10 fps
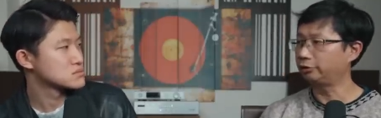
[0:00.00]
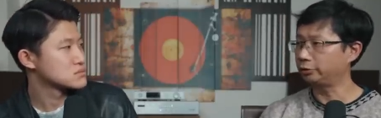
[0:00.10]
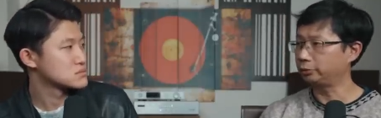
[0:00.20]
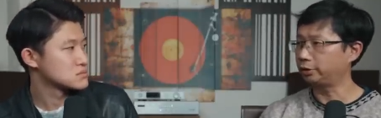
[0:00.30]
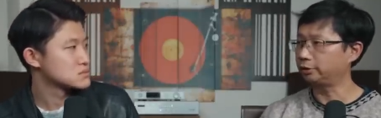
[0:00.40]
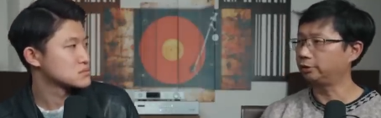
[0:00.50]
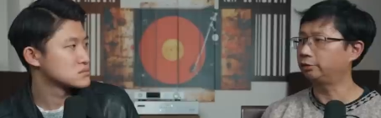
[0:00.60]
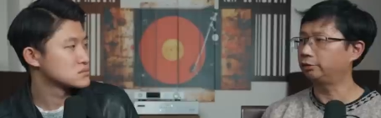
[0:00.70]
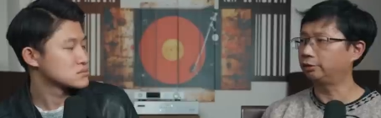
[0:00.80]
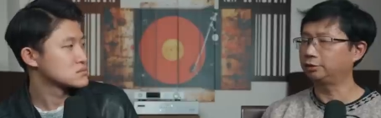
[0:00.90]
Speaker 1: Siltech
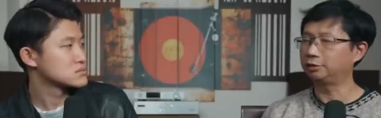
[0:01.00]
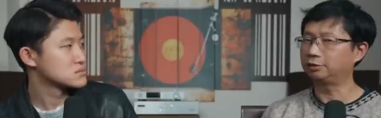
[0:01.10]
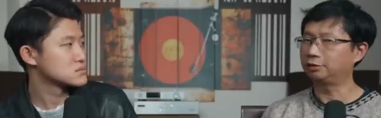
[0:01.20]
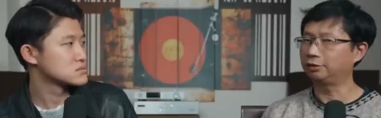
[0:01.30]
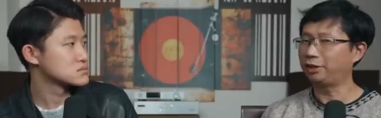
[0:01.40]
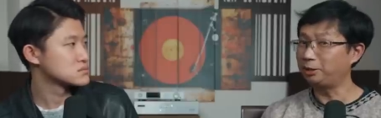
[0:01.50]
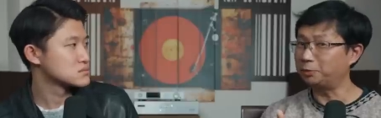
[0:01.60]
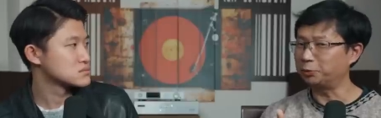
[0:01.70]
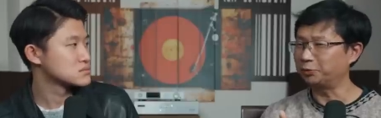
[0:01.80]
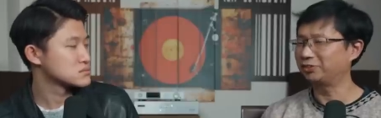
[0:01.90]

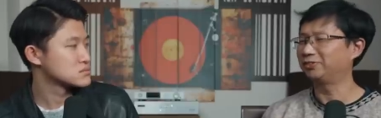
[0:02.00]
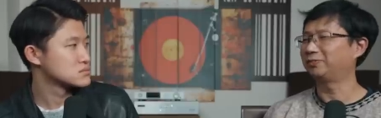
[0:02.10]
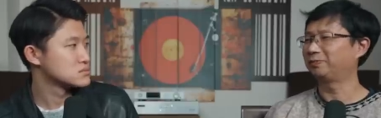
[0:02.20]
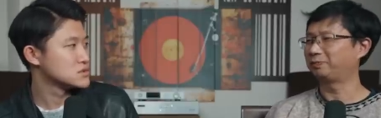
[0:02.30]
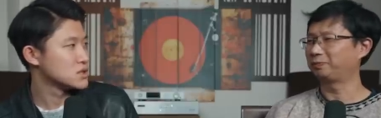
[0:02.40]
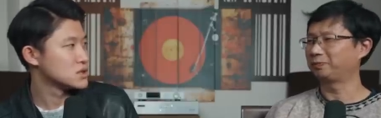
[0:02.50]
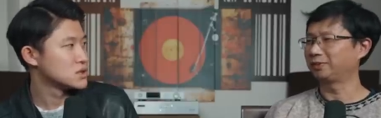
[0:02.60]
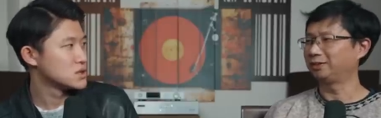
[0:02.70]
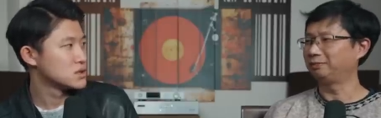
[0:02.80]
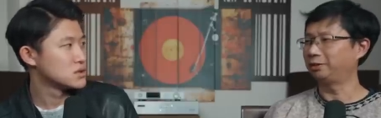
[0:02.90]
cables. Yeah.
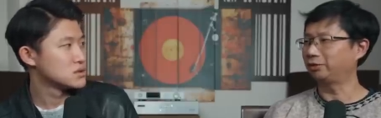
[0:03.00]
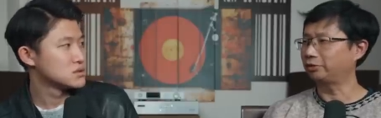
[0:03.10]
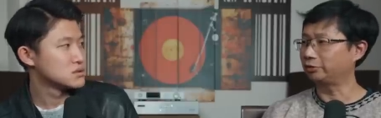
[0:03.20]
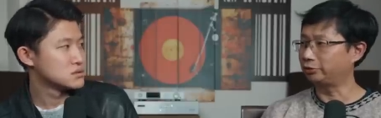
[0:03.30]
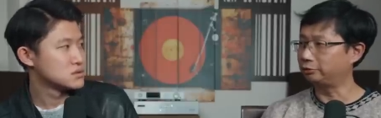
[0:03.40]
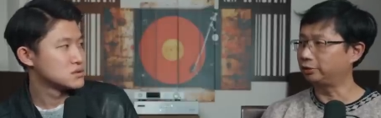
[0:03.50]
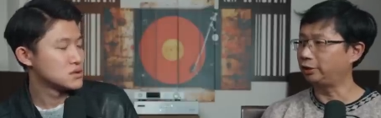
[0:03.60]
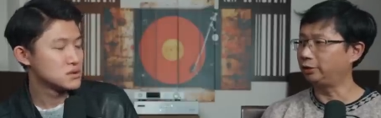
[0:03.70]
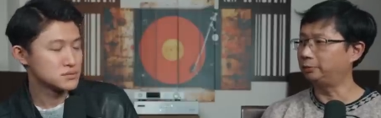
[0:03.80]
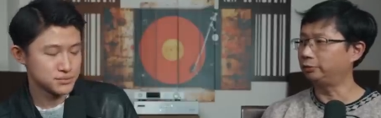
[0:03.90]
Because they're
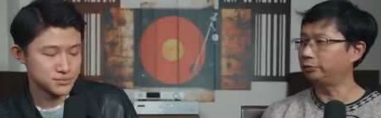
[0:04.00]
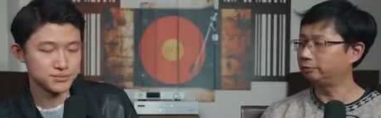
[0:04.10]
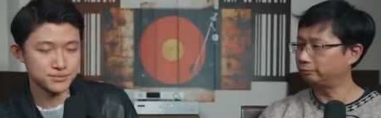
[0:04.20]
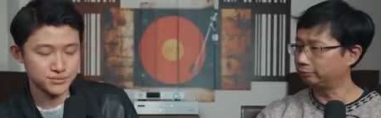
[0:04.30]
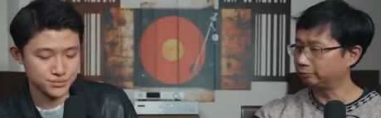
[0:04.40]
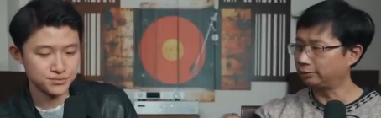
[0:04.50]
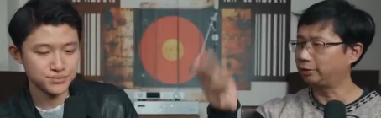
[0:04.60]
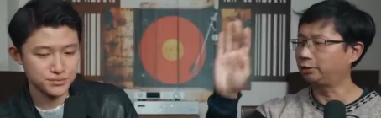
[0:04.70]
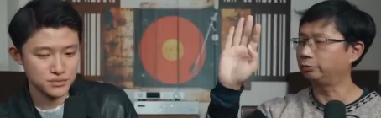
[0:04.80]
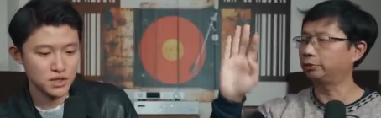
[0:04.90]
silver cables, mm-hmm,
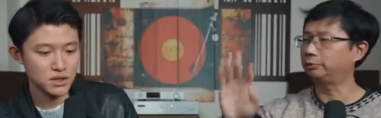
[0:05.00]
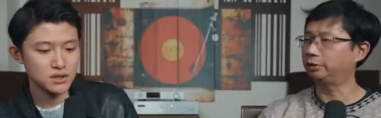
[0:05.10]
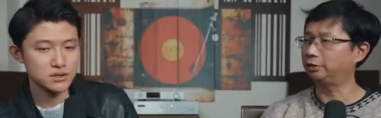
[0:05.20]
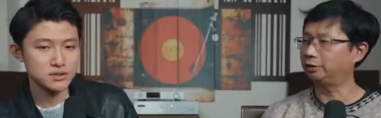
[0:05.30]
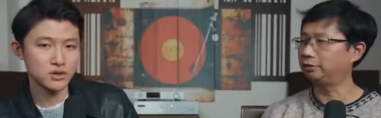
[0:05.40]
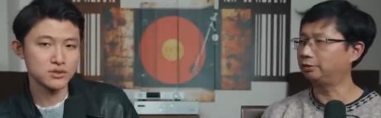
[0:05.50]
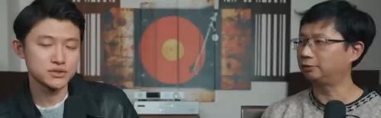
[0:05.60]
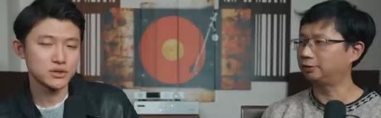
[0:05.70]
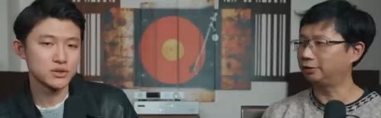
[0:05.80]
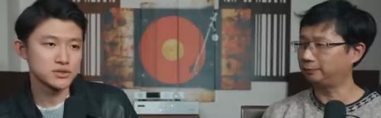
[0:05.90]
mm-hmm. it tilts up the. So
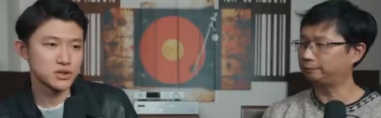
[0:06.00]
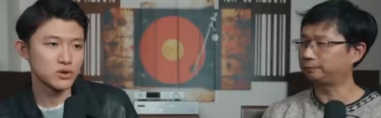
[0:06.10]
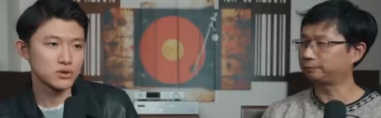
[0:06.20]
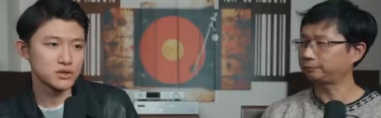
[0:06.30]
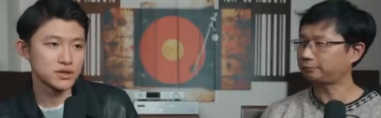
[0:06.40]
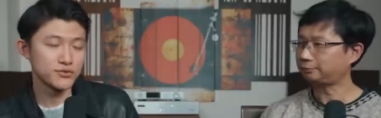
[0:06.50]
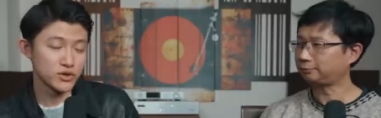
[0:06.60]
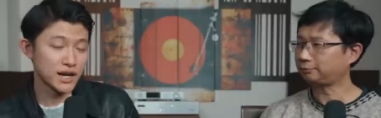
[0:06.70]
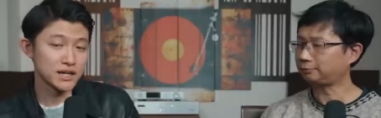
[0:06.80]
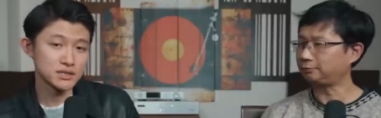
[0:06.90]
so yeah.
Speaker 2: so
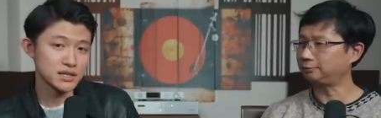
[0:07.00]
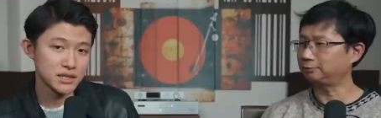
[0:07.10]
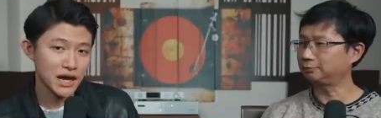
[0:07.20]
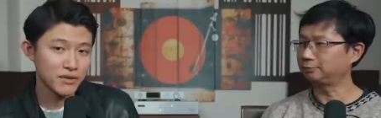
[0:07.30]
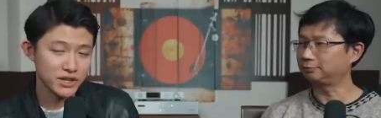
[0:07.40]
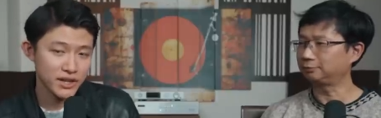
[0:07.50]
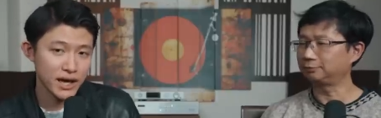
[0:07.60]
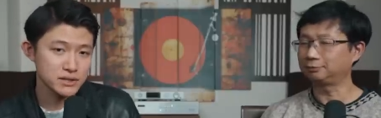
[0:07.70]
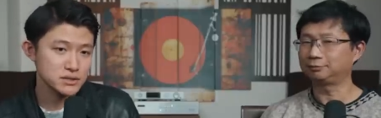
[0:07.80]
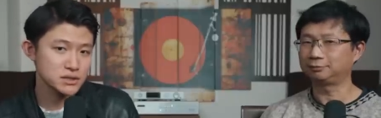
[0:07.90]
if you guys haven't
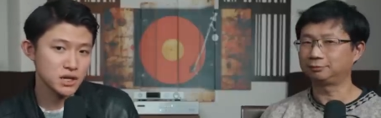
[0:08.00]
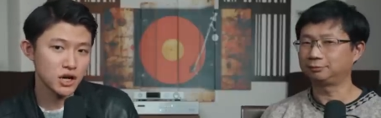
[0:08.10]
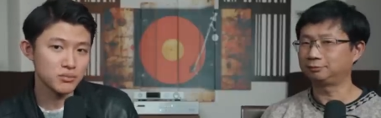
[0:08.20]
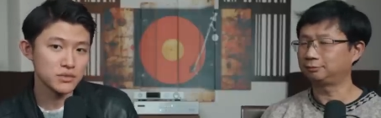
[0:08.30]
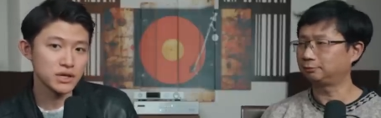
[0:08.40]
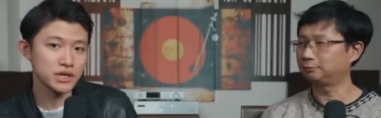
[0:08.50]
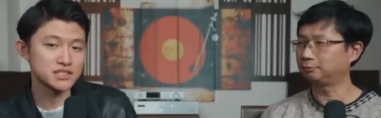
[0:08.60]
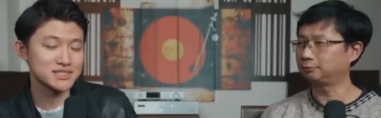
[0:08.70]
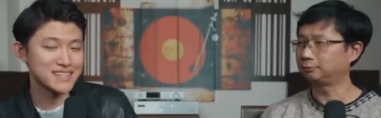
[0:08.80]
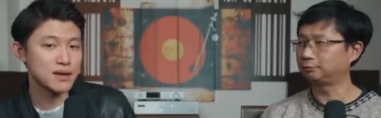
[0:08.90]
guessed, um, it
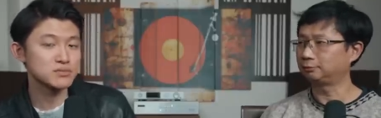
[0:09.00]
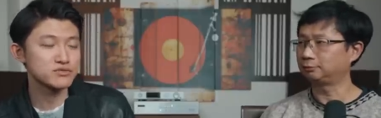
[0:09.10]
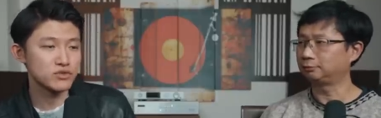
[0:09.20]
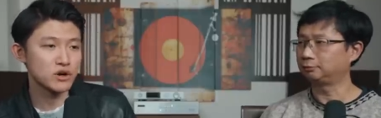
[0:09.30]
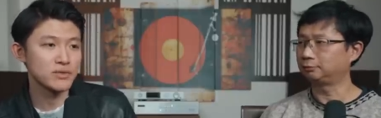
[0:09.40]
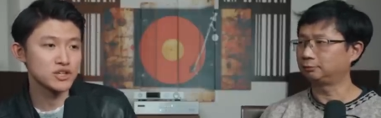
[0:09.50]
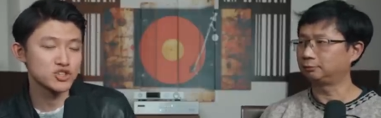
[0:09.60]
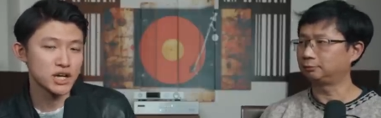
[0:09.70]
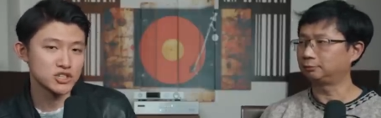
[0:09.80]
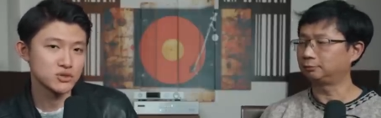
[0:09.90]
mm-hmm. stems from
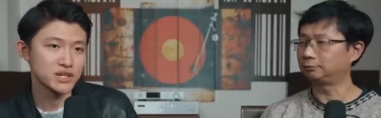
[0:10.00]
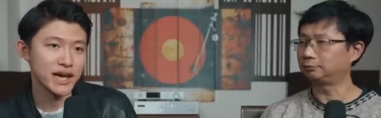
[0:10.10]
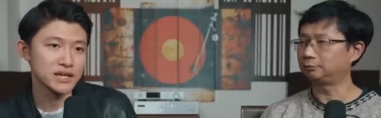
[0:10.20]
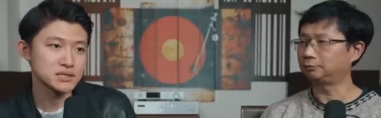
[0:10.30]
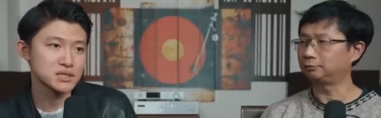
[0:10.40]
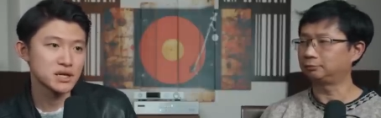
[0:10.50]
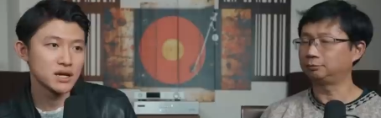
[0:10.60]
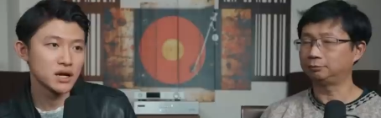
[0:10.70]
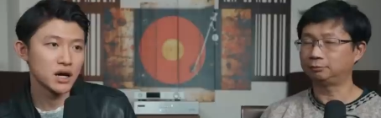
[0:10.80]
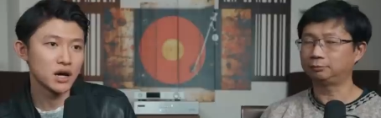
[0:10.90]
educational guess.
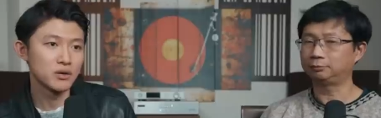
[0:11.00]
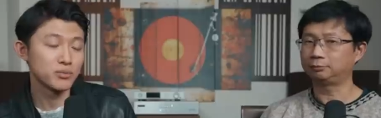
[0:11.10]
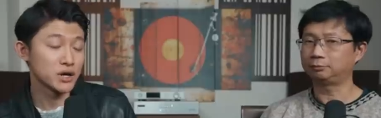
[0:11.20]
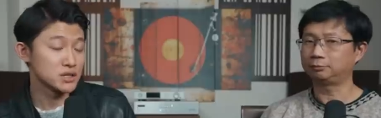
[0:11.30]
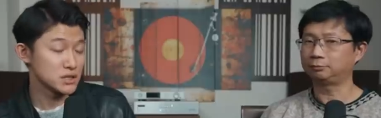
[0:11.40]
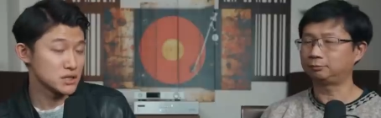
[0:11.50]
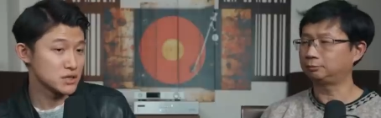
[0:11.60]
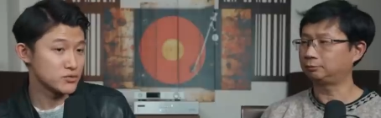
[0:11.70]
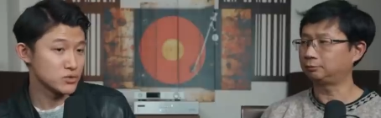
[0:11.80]
Um, but if